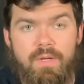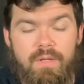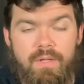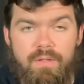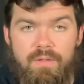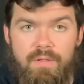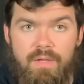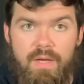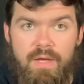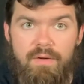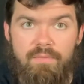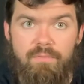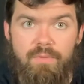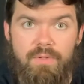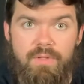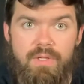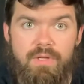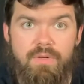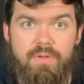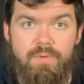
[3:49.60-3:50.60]
and kind of
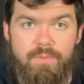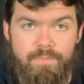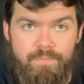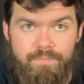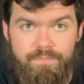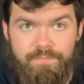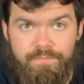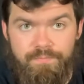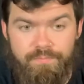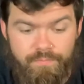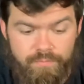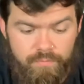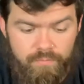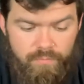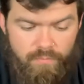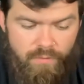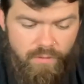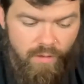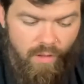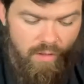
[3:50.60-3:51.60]
what they do.
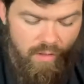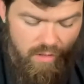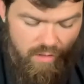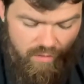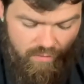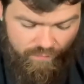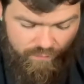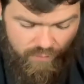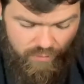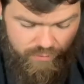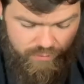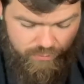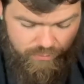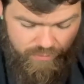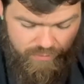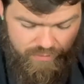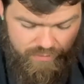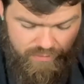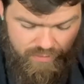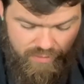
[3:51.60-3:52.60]
Uh, first,
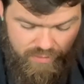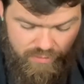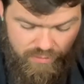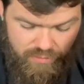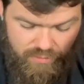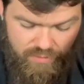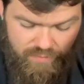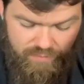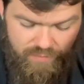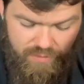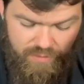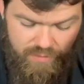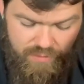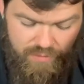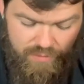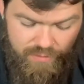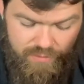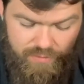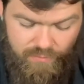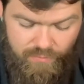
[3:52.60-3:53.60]
we said you have
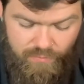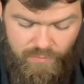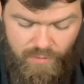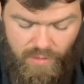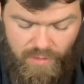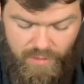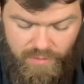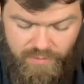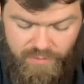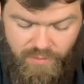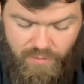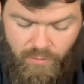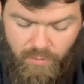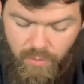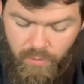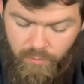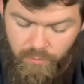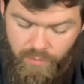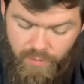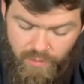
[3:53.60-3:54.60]
the uh,
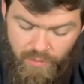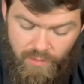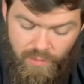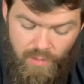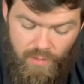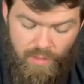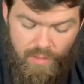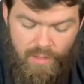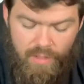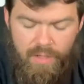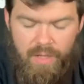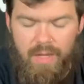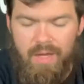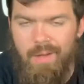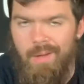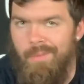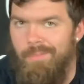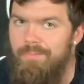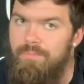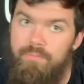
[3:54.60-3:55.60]
acetylcholine,
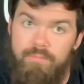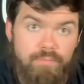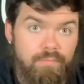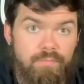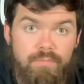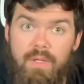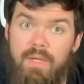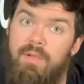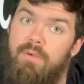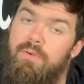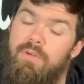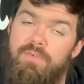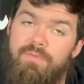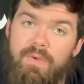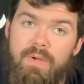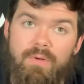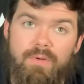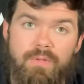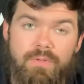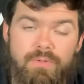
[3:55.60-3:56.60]
um, increased
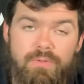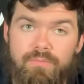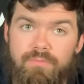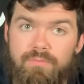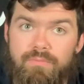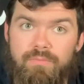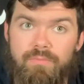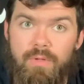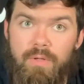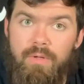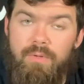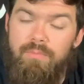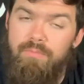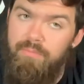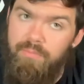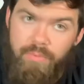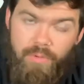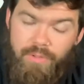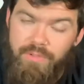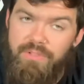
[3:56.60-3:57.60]
focus.
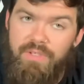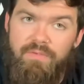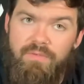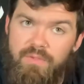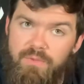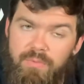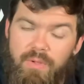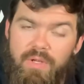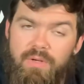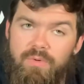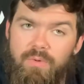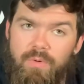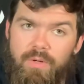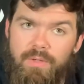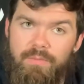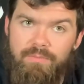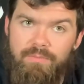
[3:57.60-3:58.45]
pretty self-explanatory.